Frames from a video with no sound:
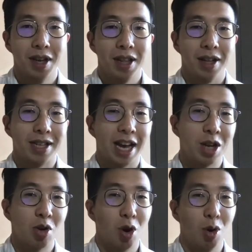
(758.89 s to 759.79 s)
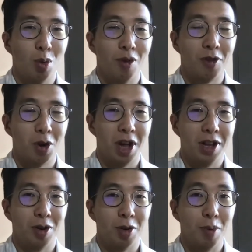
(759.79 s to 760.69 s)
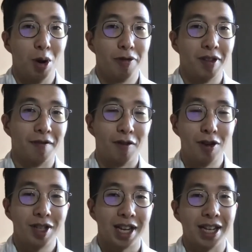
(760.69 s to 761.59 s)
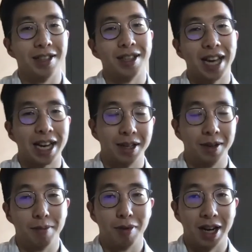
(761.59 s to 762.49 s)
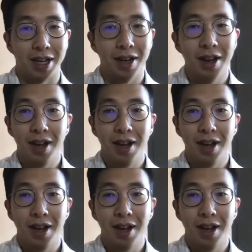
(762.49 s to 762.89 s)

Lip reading: The 10-year-old would fall under both the first and the second bracket.